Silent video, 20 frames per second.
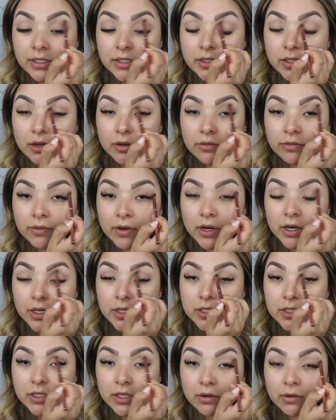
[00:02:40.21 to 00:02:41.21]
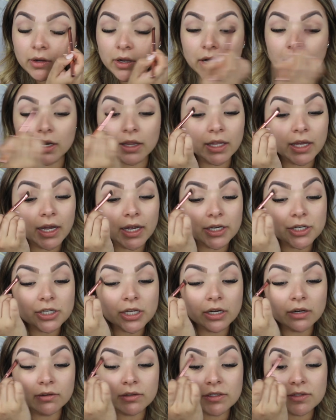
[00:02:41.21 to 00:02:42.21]
So far, so good. The
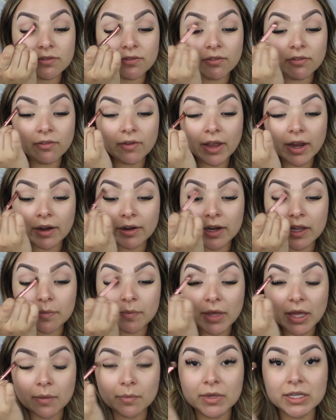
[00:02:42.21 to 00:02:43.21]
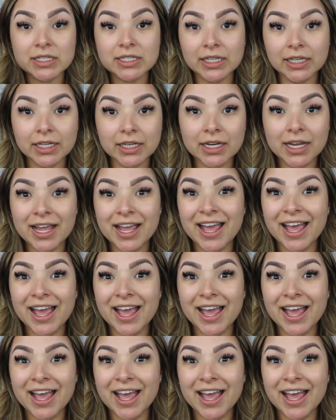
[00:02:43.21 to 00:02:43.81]
eyeshadow is very pigmented